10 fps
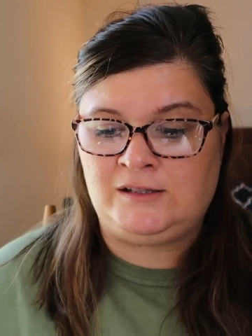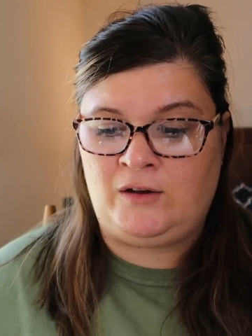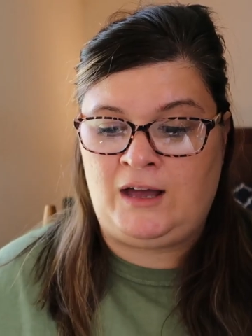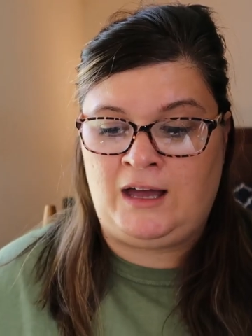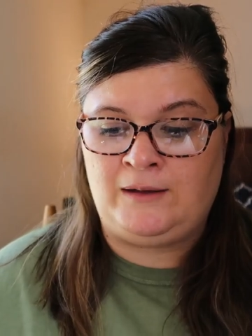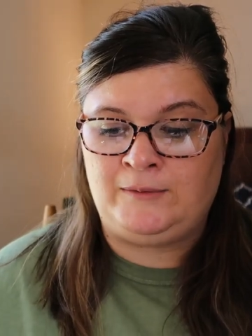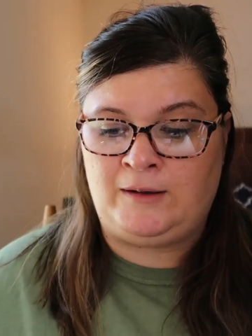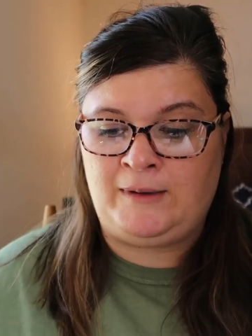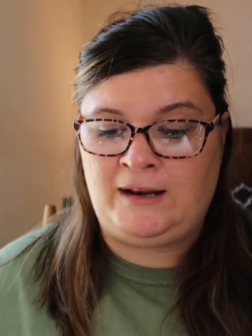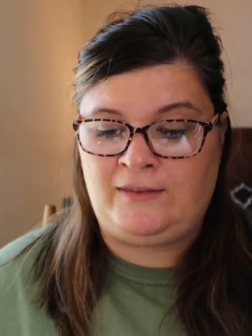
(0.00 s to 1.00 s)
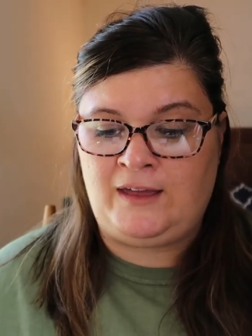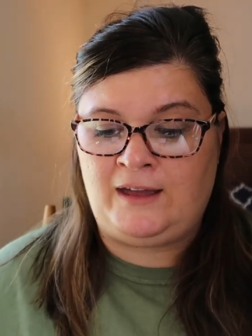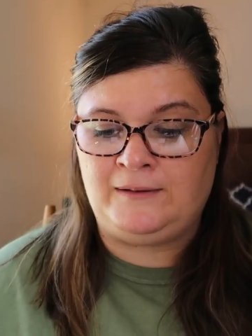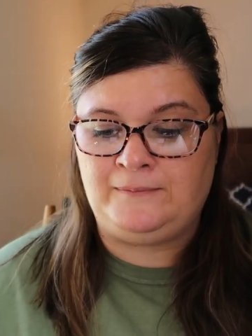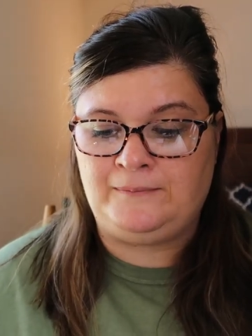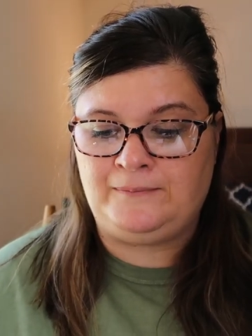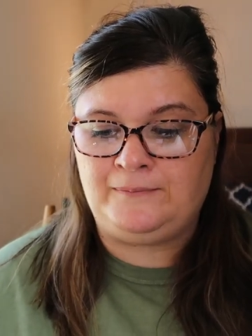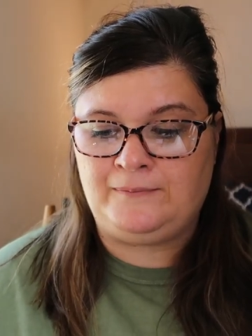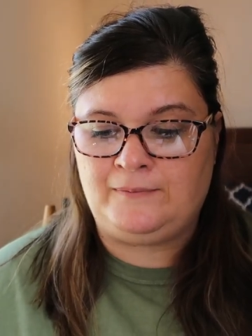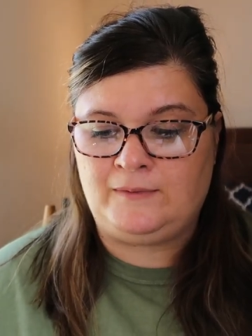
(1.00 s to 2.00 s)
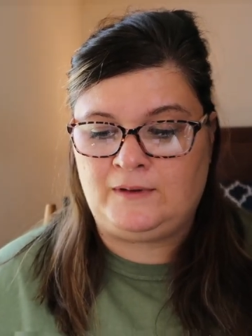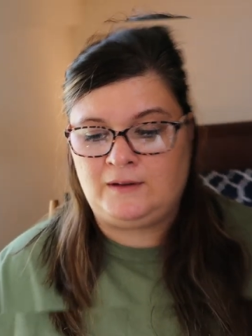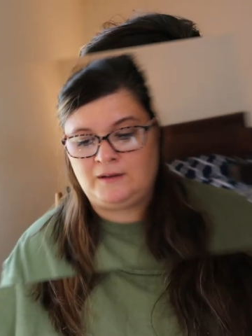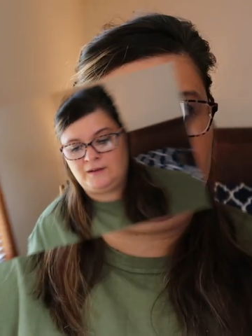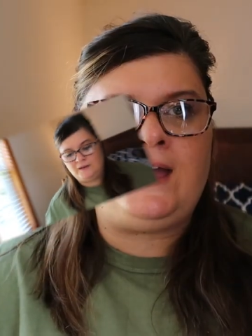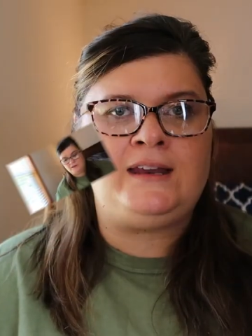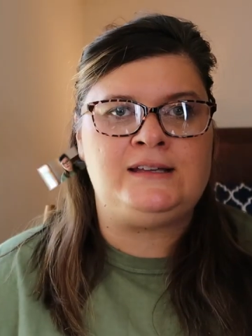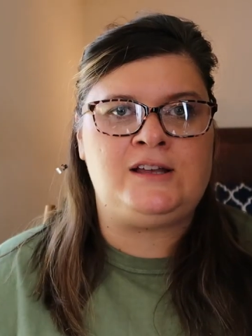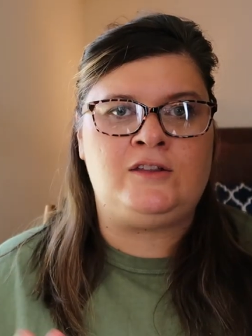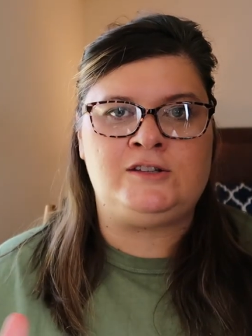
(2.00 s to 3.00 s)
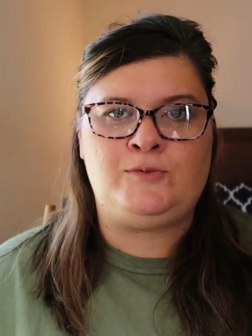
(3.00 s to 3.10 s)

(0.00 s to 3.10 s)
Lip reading: So I'm not mad at that. So that is all the